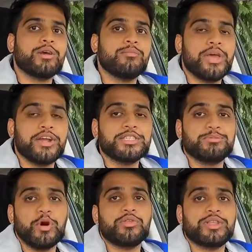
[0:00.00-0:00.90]
compares
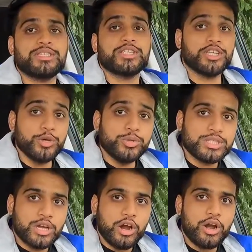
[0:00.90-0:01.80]
both as a
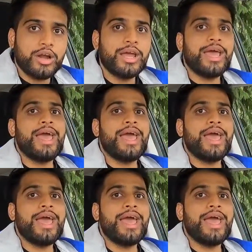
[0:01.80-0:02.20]
used car